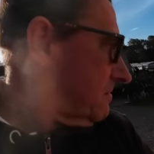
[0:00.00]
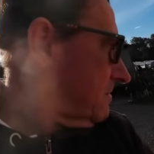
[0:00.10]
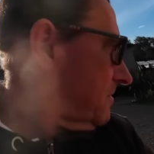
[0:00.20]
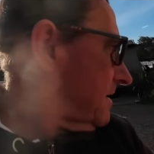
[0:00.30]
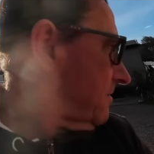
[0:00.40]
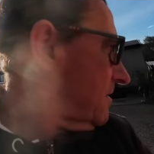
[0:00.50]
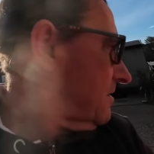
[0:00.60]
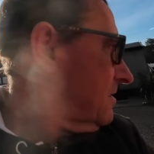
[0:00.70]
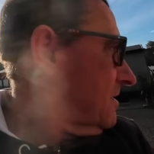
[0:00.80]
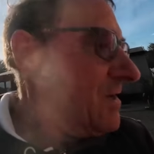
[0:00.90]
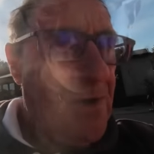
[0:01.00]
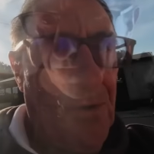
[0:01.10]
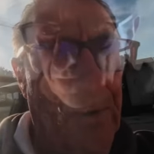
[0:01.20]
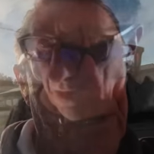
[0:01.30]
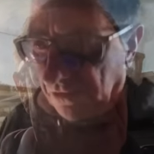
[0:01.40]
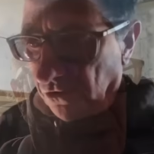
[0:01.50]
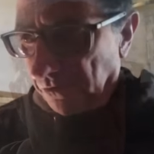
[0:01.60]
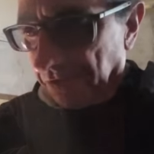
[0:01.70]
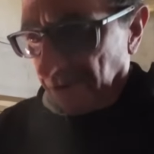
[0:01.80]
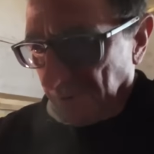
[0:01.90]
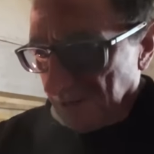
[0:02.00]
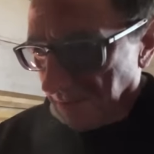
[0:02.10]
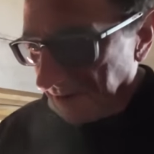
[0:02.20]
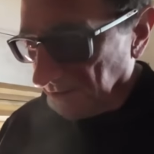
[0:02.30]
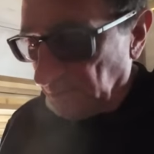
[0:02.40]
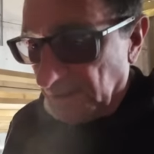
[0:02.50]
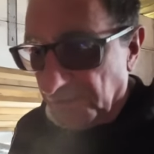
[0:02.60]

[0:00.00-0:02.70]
Let me have a come from eBay as well.